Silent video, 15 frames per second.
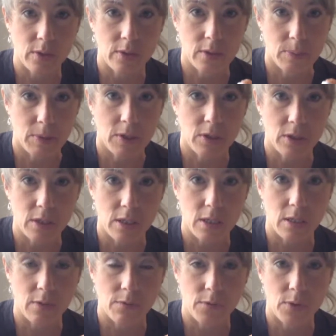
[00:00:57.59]
especially
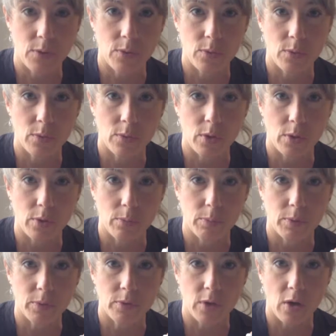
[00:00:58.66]
if you go to
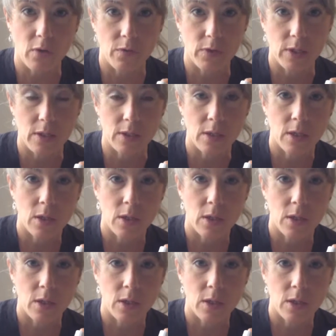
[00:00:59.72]
Blue Dolphin